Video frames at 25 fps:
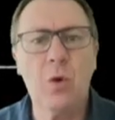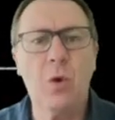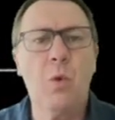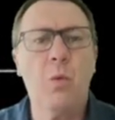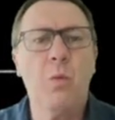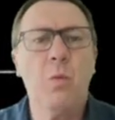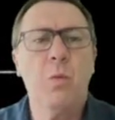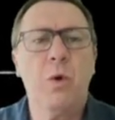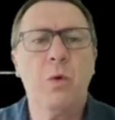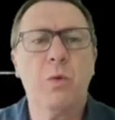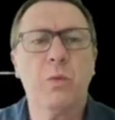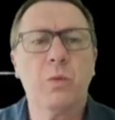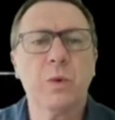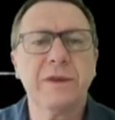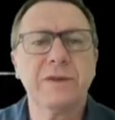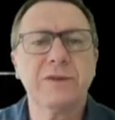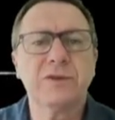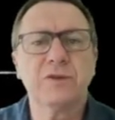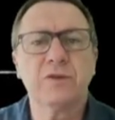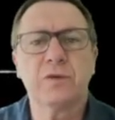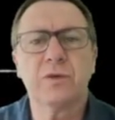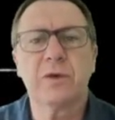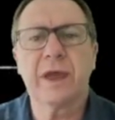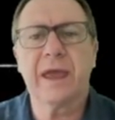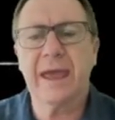what we
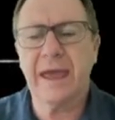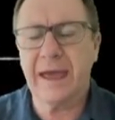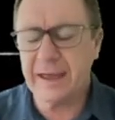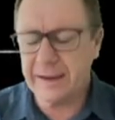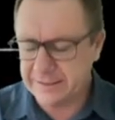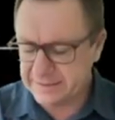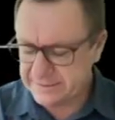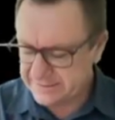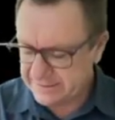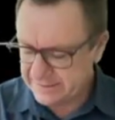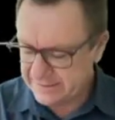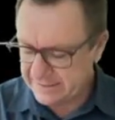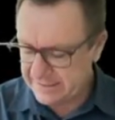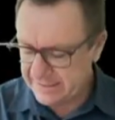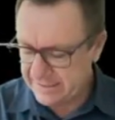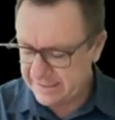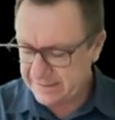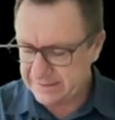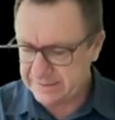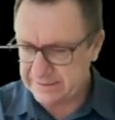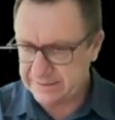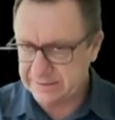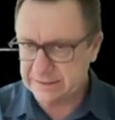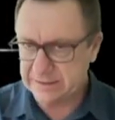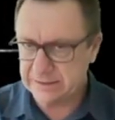do, how does it
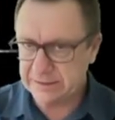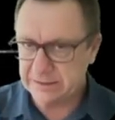get,